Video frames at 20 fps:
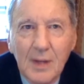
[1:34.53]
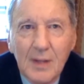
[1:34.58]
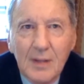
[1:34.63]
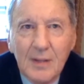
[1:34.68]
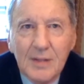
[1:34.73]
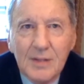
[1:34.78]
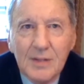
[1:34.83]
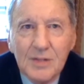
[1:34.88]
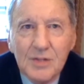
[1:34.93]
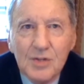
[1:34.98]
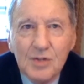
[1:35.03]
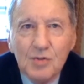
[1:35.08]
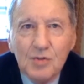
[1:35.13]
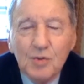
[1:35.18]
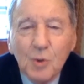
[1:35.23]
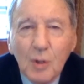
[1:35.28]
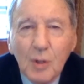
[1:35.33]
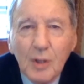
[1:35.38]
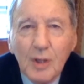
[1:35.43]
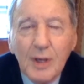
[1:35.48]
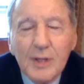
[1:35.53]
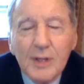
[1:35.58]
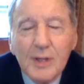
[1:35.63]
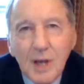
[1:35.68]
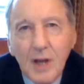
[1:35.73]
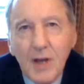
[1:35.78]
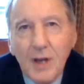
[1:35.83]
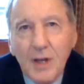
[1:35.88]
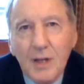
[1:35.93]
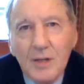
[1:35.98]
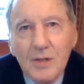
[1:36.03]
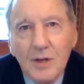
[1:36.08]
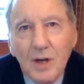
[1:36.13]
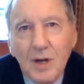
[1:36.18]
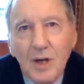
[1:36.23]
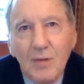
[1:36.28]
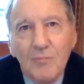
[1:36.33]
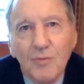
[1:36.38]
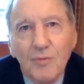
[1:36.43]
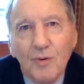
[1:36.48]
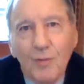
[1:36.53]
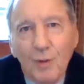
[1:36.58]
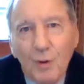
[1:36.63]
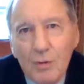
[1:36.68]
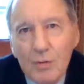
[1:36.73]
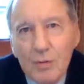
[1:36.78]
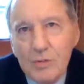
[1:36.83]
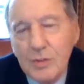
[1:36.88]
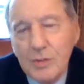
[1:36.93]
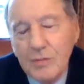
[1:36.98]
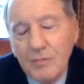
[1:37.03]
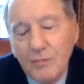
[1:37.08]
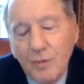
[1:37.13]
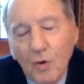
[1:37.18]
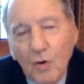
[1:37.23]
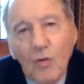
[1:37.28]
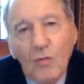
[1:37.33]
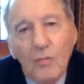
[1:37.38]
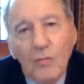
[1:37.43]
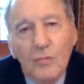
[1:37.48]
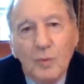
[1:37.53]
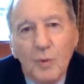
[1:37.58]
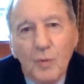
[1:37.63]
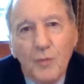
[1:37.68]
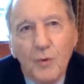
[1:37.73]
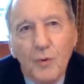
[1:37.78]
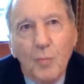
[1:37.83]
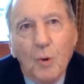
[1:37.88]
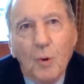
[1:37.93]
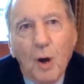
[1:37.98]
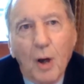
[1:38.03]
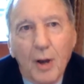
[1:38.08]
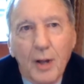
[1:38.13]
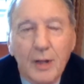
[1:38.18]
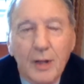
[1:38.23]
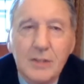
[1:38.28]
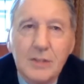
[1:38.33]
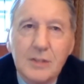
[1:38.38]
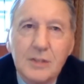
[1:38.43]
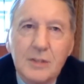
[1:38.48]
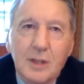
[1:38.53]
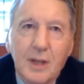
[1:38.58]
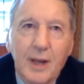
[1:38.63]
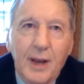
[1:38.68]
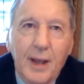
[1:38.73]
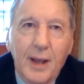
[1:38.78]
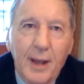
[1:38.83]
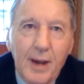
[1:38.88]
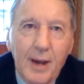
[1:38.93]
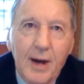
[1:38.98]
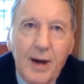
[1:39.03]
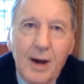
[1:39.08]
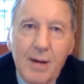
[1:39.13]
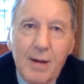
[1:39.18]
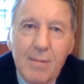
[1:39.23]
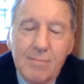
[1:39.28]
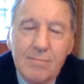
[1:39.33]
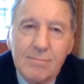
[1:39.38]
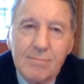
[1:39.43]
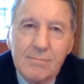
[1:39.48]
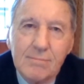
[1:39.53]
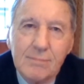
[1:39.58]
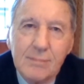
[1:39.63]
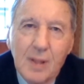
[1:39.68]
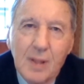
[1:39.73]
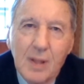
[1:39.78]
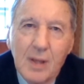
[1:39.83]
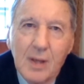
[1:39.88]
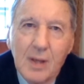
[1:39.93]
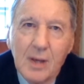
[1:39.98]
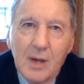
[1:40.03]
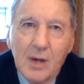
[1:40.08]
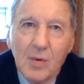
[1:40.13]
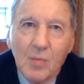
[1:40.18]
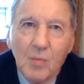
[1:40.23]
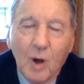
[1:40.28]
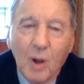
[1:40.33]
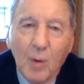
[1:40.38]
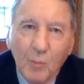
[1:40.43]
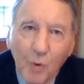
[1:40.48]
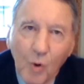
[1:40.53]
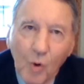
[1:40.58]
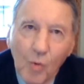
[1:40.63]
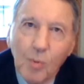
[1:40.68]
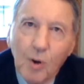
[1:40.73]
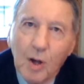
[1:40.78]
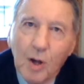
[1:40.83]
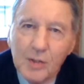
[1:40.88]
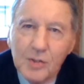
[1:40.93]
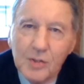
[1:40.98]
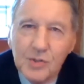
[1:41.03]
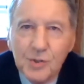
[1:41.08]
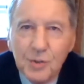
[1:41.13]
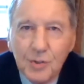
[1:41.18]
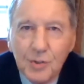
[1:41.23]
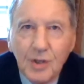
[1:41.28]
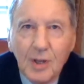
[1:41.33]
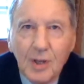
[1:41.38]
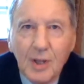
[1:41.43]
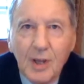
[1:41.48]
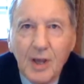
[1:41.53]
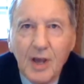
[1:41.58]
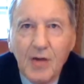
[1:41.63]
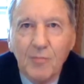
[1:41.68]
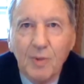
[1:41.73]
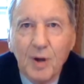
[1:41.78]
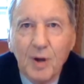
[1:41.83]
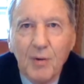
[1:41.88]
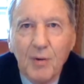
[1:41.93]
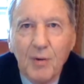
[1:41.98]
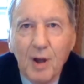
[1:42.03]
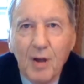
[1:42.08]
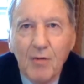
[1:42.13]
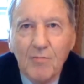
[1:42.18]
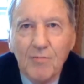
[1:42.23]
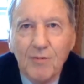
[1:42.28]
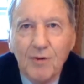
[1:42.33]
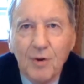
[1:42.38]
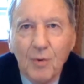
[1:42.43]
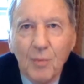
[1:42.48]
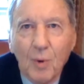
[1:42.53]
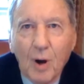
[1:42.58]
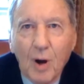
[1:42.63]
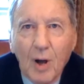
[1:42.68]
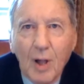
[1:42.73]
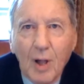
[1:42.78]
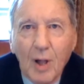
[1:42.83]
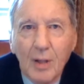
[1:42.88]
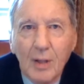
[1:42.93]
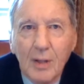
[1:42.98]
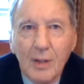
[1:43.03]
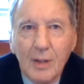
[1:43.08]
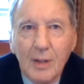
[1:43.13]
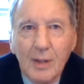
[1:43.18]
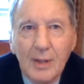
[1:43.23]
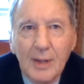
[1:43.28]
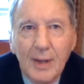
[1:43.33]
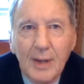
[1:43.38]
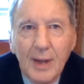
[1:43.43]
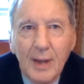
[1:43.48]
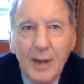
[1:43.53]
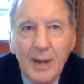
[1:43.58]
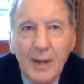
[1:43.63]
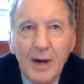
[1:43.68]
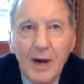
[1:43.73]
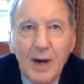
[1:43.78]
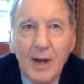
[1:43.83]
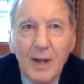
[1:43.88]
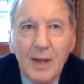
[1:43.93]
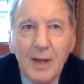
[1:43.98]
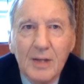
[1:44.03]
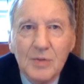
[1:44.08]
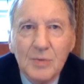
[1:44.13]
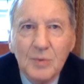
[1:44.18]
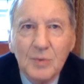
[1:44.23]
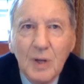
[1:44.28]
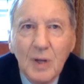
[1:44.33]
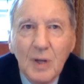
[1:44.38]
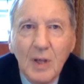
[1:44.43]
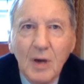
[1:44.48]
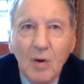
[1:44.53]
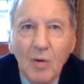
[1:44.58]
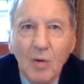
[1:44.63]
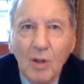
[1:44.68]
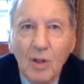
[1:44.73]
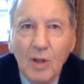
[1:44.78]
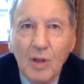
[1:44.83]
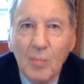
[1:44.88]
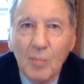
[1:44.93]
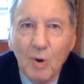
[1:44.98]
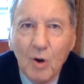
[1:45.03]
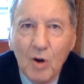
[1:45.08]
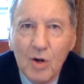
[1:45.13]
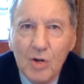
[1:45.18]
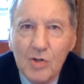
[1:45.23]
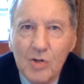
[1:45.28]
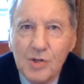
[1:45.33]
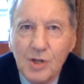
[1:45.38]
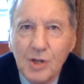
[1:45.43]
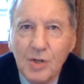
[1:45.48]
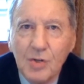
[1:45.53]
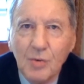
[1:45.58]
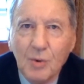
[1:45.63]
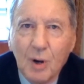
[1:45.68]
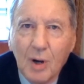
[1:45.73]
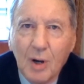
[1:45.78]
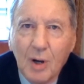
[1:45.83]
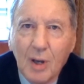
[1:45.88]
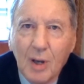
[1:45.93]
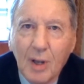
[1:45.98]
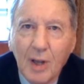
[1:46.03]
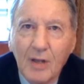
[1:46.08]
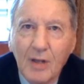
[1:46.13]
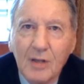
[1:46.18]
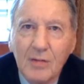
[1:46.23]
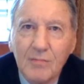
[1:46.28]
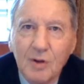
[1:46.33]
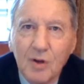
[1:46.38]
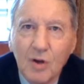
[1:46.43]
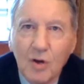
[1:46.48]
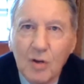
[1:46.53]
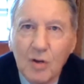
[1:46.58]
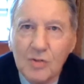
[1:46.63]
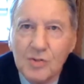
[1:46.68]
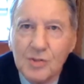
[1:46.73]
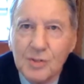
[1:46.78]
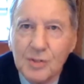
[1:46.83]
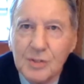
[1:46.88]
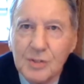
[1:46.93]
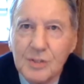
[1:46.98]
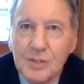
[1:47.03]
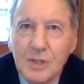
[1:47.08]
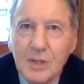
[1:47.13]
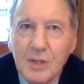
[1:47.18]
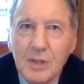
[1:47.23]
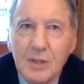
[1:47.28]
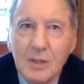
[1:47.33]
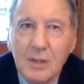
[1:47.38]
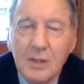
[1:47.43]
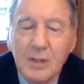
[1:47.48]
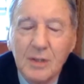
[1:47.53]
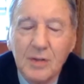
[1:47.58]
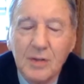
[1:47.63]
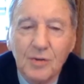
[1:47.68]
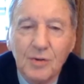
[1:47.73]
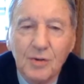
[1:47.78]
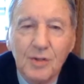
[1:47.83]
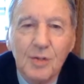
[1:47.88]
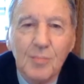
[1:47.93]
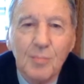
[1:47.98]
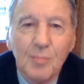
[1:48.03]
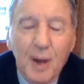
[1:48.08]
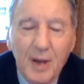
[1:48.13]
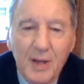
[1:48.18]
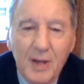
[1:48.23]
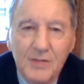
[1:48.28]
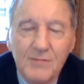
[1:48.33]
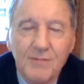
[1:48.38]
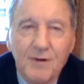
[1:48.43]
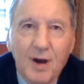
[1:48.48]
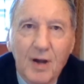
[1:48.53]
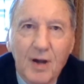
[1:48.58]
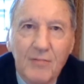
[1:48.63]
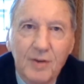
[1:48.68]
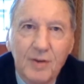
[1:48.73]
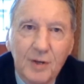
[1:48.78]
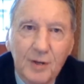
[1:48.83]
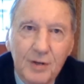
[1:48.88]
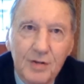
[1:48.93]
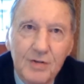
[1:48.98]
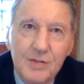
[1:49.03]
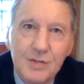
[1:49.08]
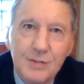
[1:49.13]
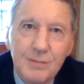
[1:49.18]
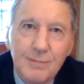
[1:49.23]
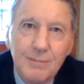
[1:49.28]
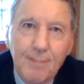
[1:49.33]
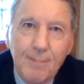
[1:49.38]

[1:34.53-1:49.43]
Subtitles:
This is a truly exciting time for those involved with robotics and AI. While robots certainly have been around for a while, AI has really only emerged into our collective conscience during the past 5 years,